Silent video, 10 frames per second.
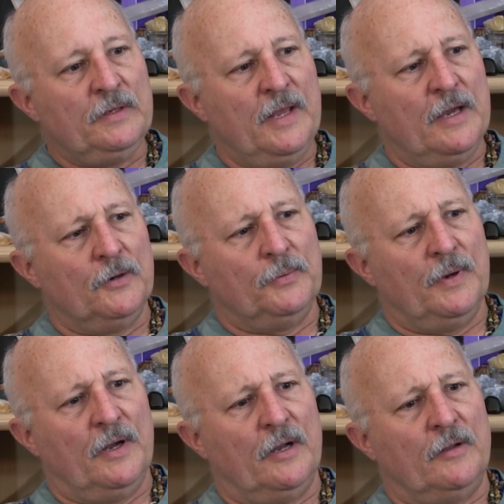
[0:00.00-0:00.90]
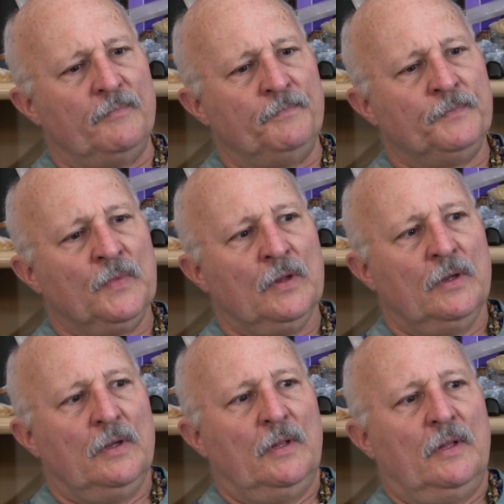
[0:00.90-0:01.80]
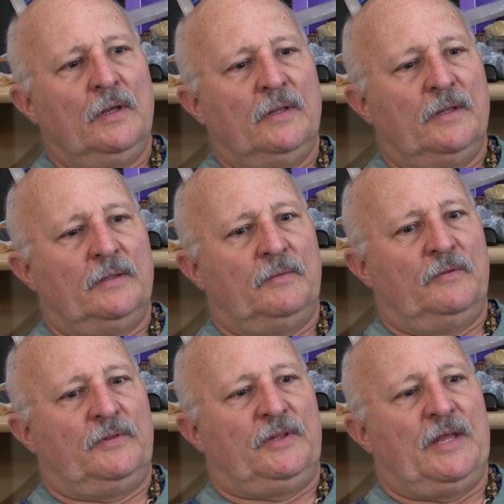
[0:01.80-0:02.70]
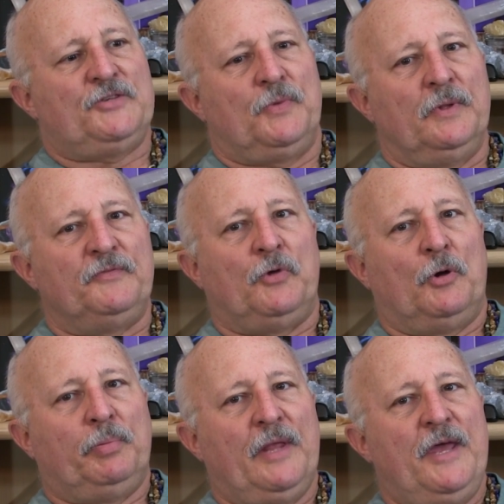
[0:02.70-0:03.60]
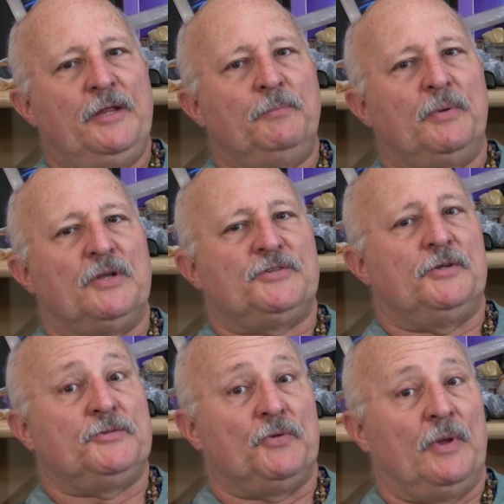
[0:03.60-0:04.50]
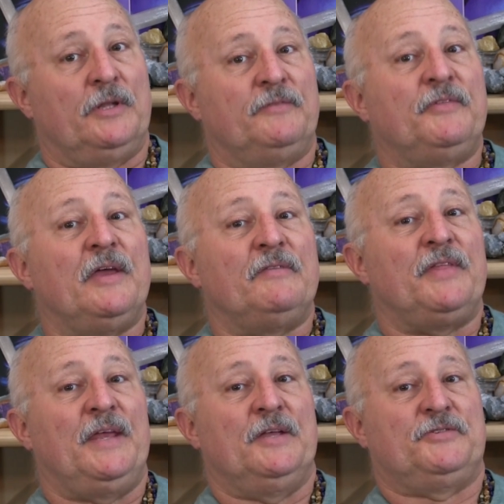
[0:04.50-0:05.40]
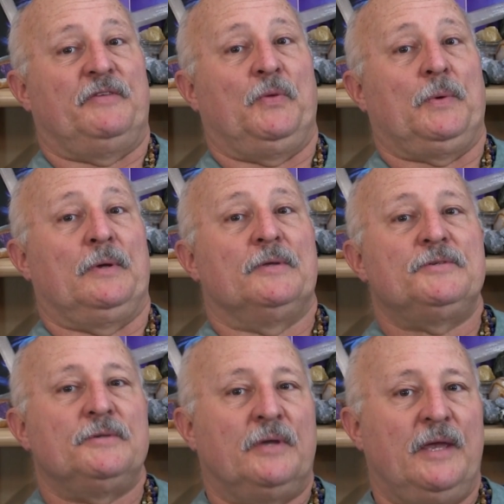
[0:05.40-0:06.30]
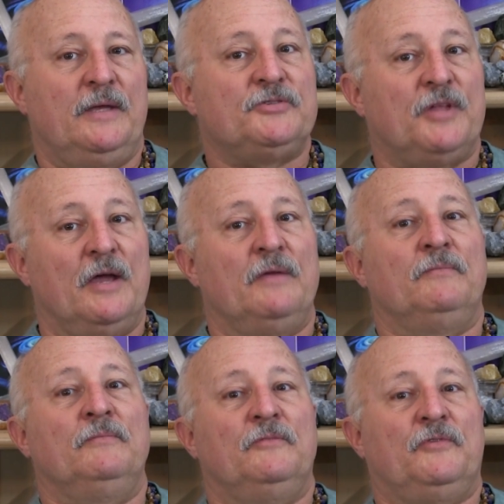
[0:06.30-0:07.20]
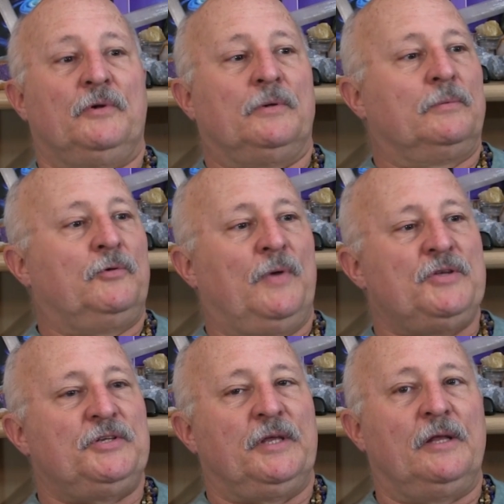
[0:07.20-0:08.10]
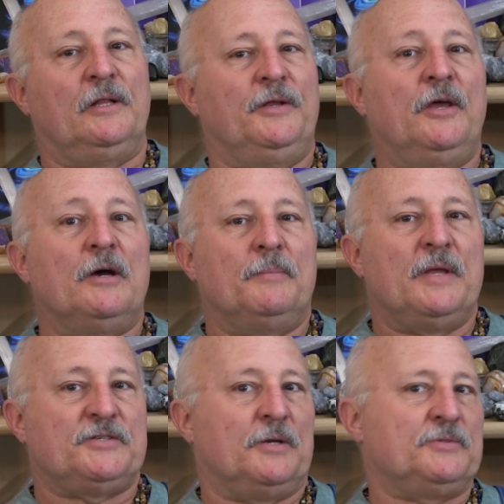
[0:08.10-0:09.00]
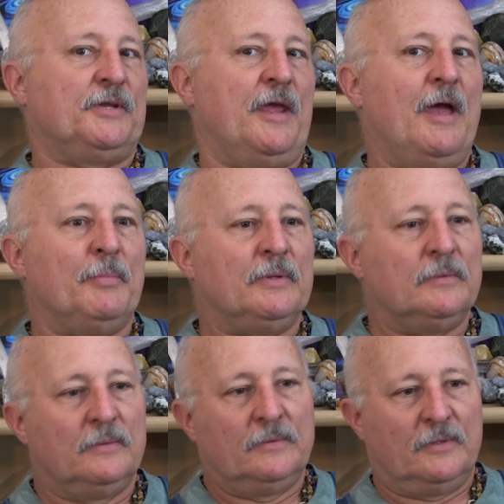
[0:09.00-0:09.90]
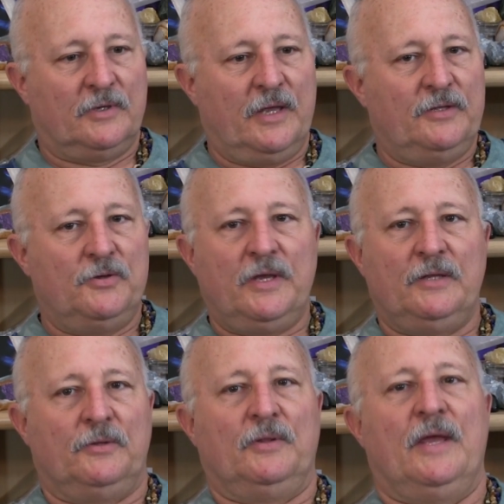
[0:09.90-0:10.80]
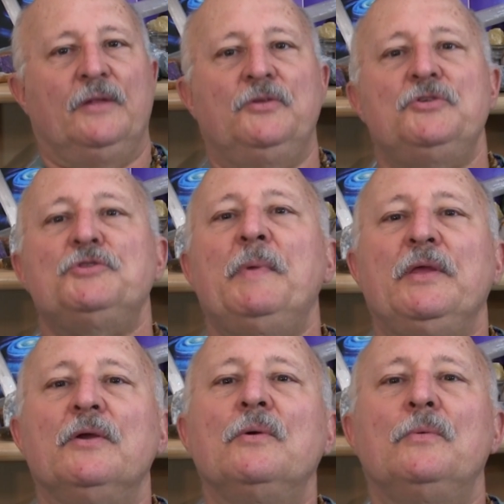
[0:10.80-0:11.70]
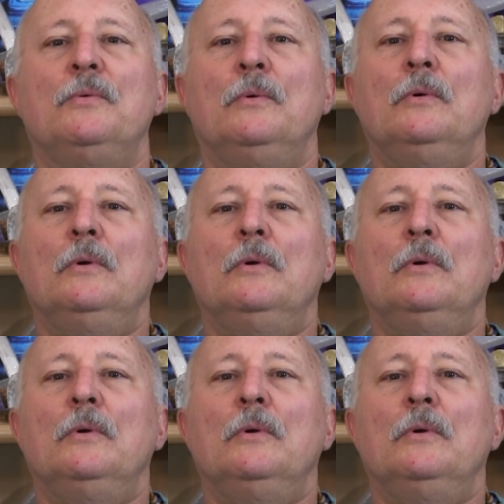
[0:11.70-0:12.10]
Now, um, that's relative to our planet, but it's also relative to everything else everywhere else. Okay, it's time for creation to get cleaned up. That's how it's going to happen. Okay, you can't do that. You just be you